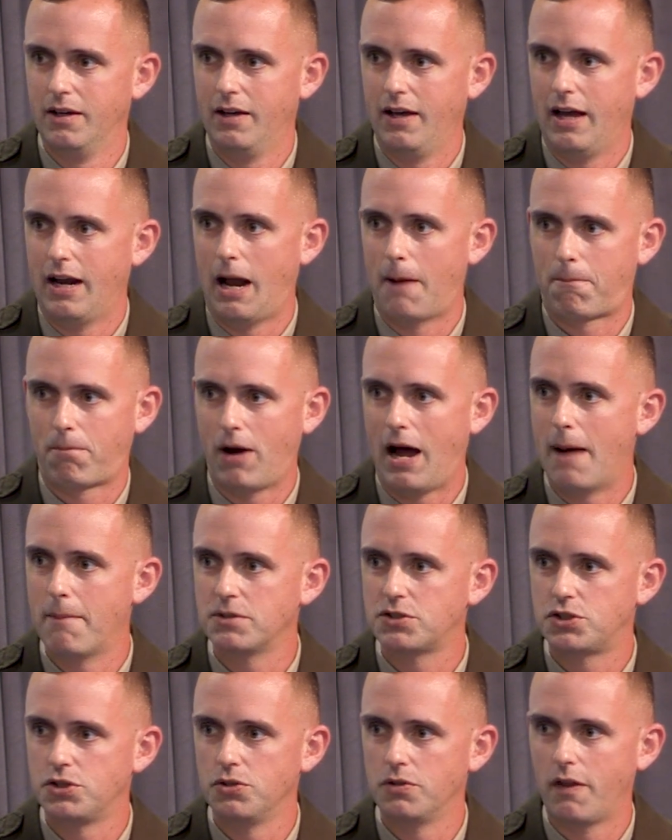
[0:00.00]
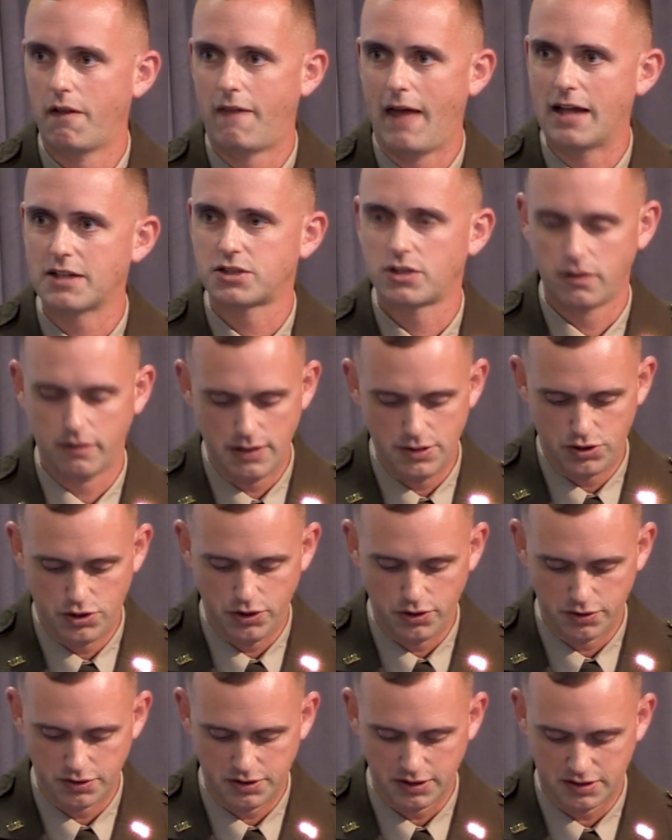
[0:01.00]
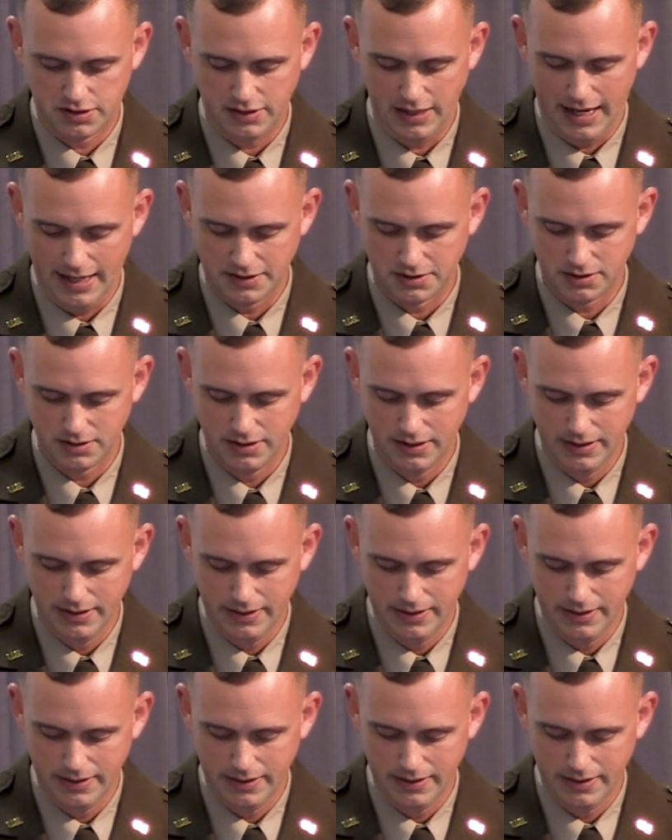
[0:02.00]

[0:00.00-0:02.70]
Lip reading: And I promise you that that's going to lead to your success.